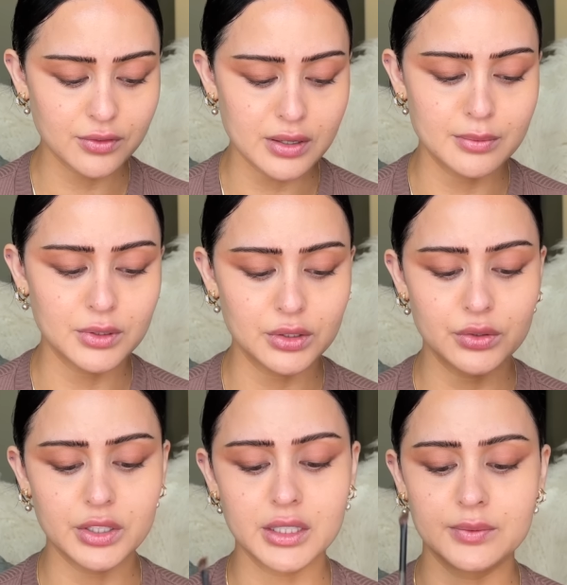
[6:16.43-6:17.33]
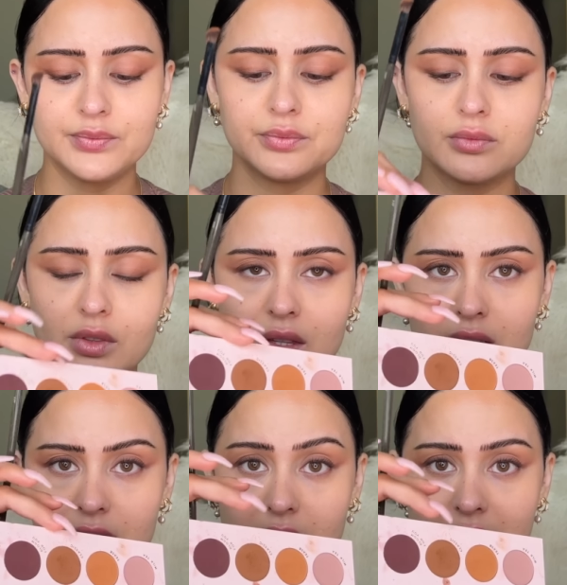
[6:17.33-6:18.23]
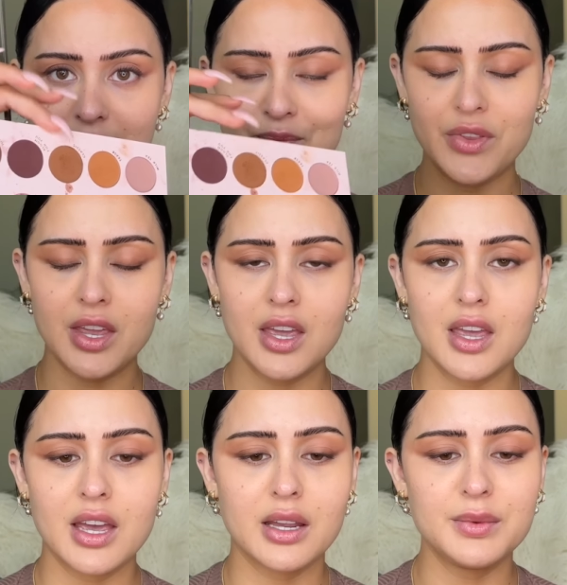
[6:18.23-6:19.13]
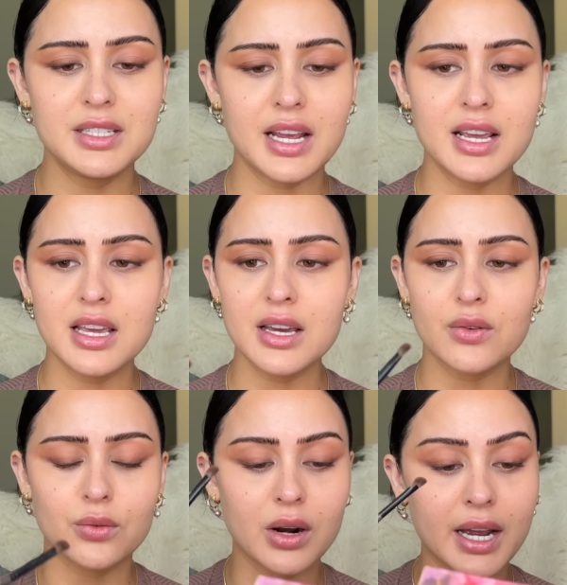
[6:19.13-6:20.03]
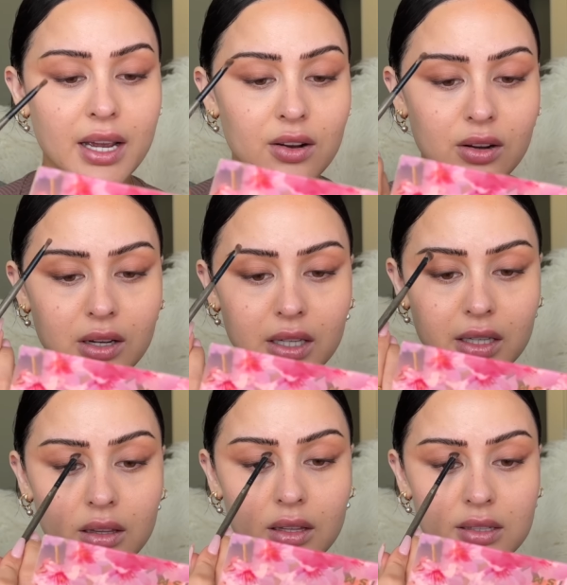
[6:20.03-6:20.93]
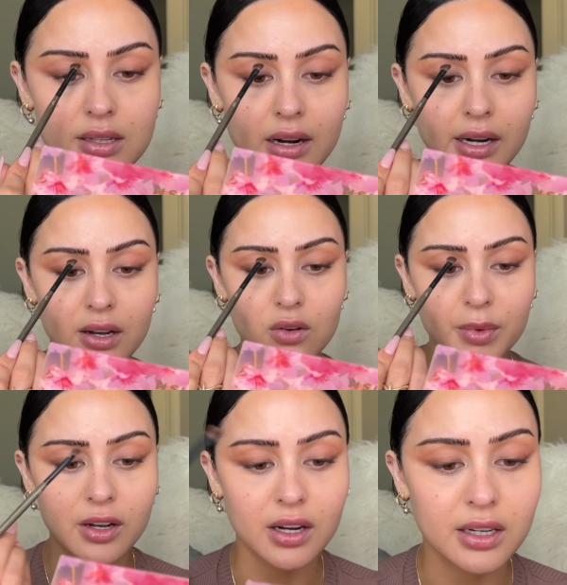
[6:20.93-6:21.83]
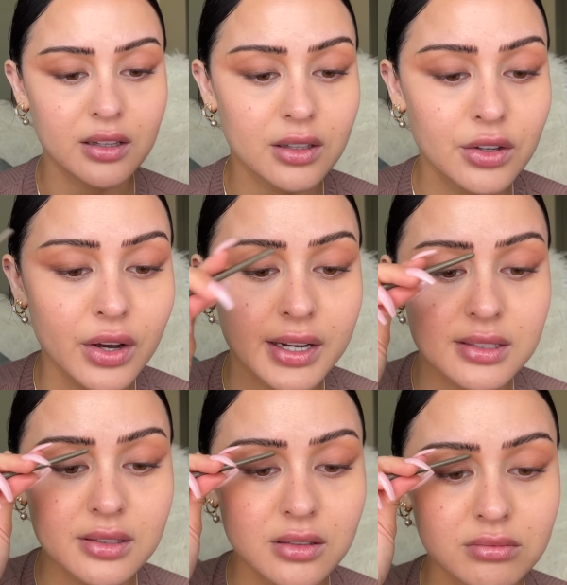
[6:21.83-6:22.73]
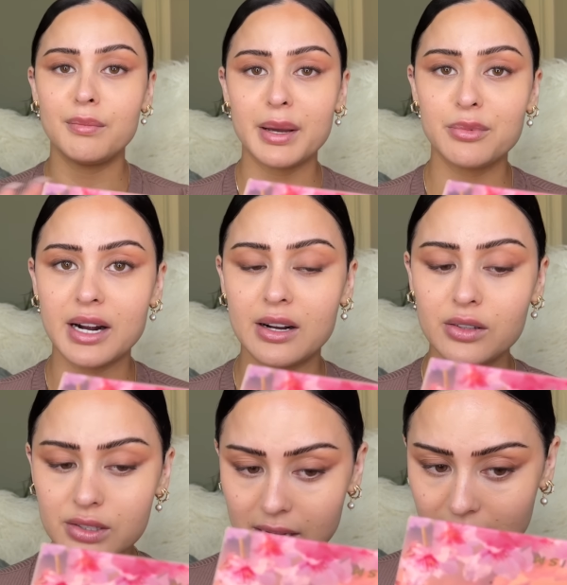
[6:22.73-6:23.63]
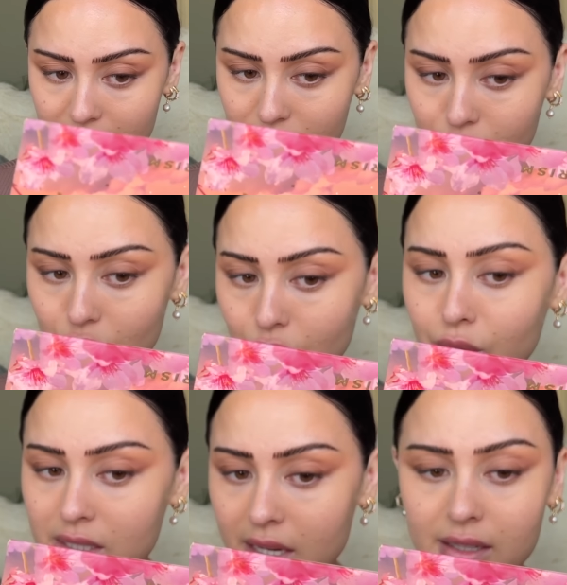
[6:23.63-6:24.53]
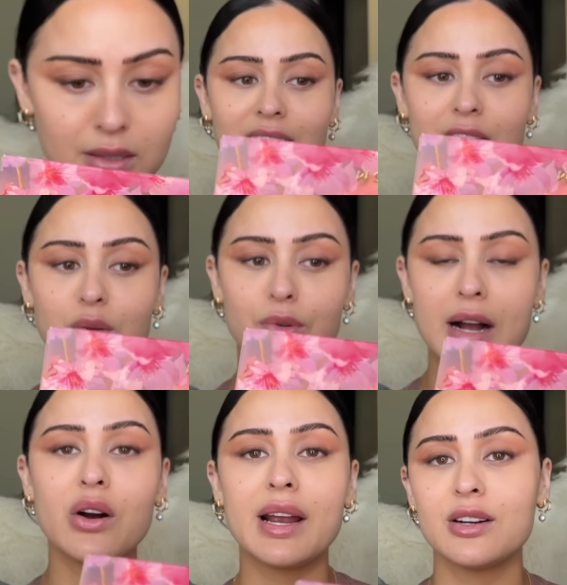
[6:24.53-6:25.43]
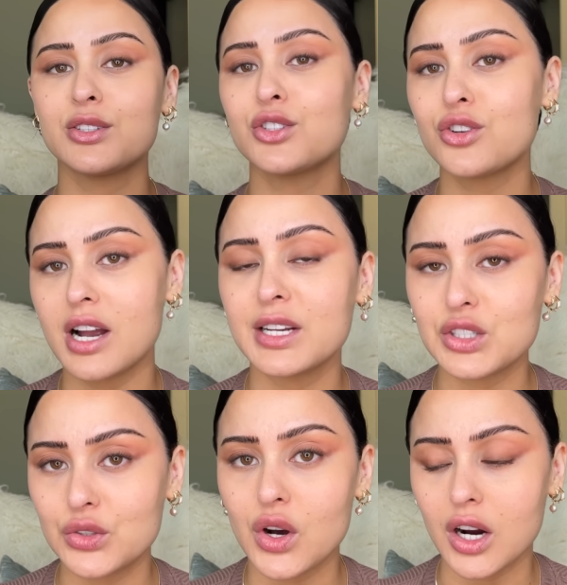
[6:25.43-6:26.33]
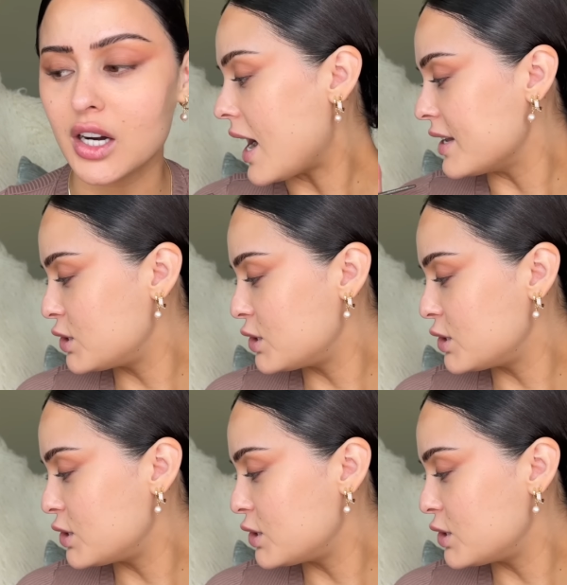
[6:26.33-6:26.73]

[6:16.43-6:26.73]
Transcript: from Lunar, this guy, and I'm gonna take it right on this area. Oh my God, you guys, my brows, I think it's too intense. Like the brow hairs are trying too hard. It's